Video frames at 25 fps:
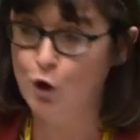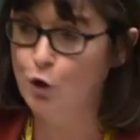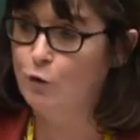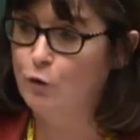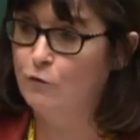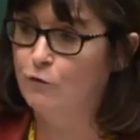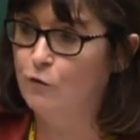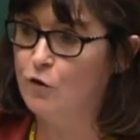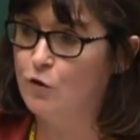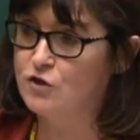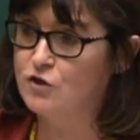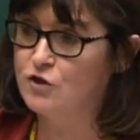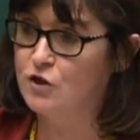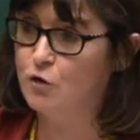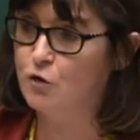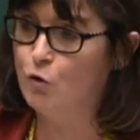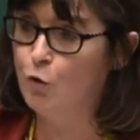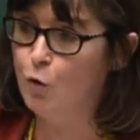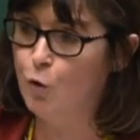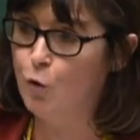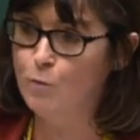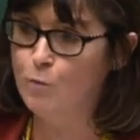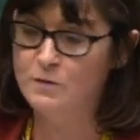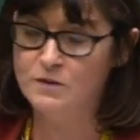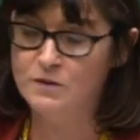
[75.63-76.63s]
who've lost their
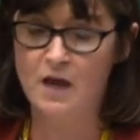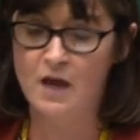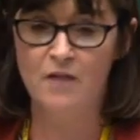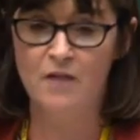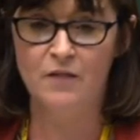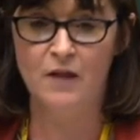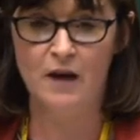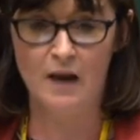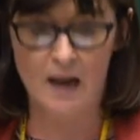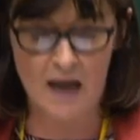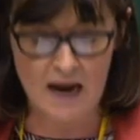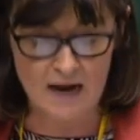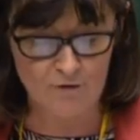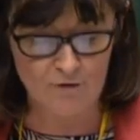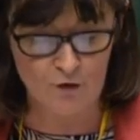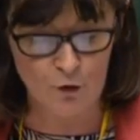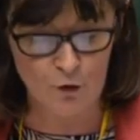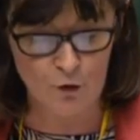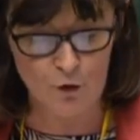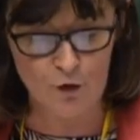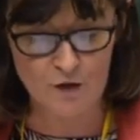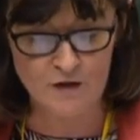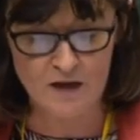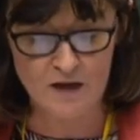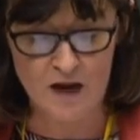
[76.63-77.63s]
homes, their
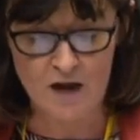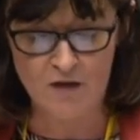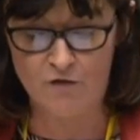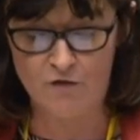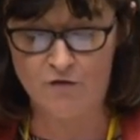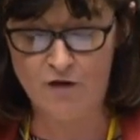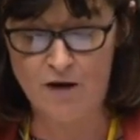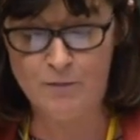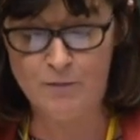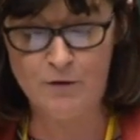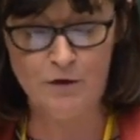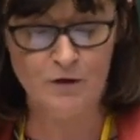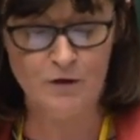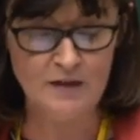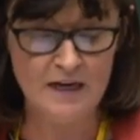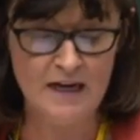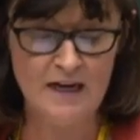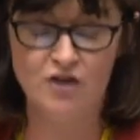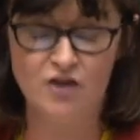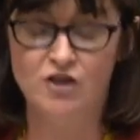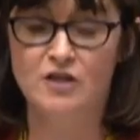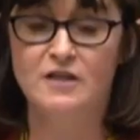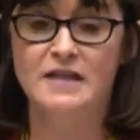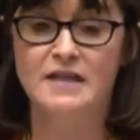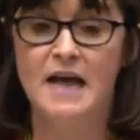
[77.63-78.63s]
livelihoods, their
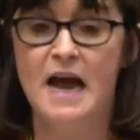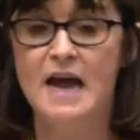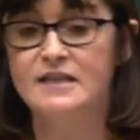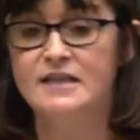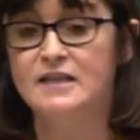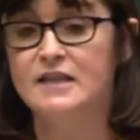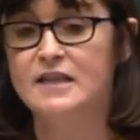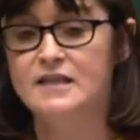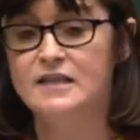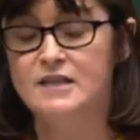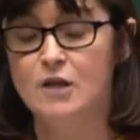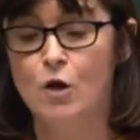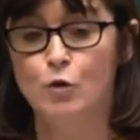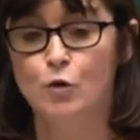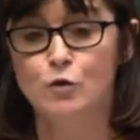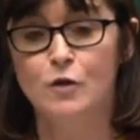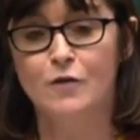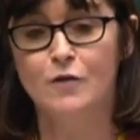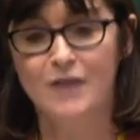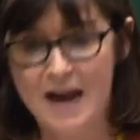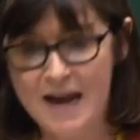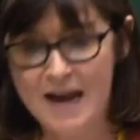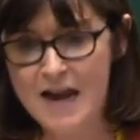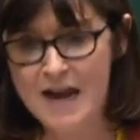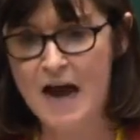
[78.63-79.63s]
reputations as a result
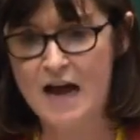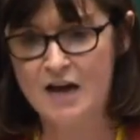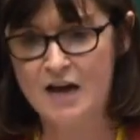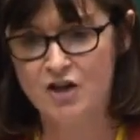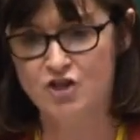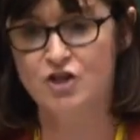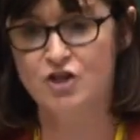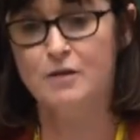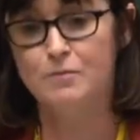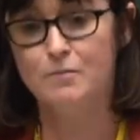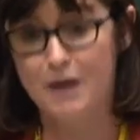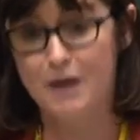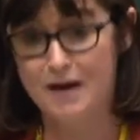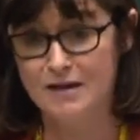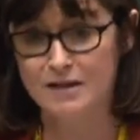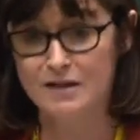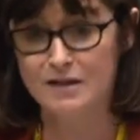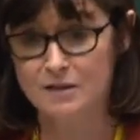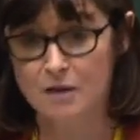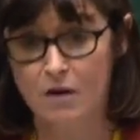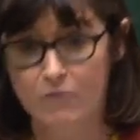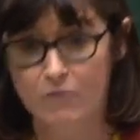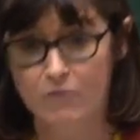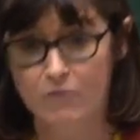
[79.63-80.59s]
of inaction by this